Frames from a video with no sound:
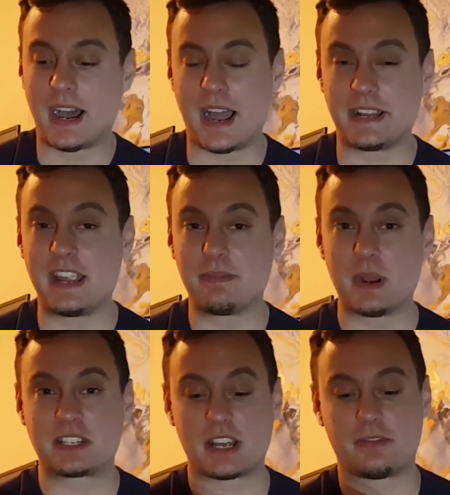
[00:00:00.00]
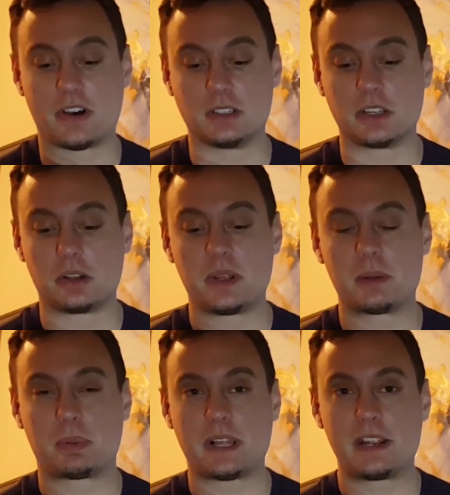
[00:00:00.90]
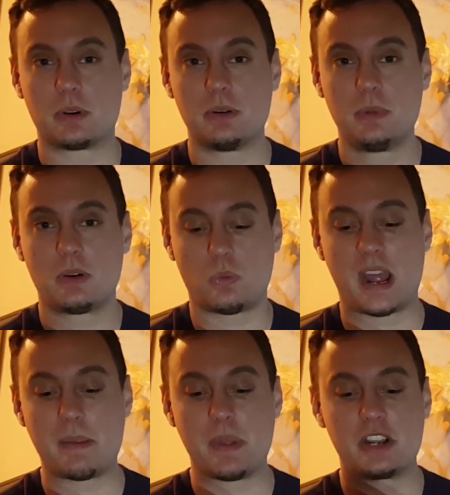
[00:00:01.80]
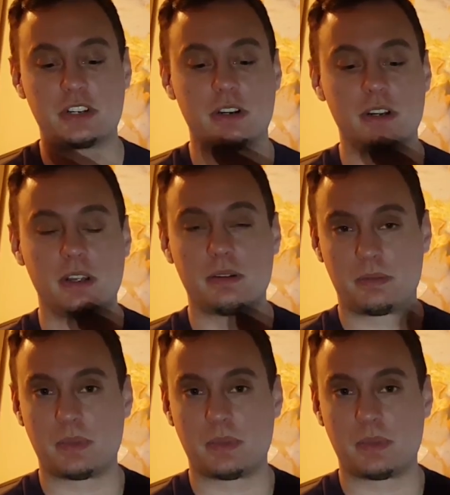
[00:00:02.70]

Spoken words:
I gave myself a little bit of playroom when I measured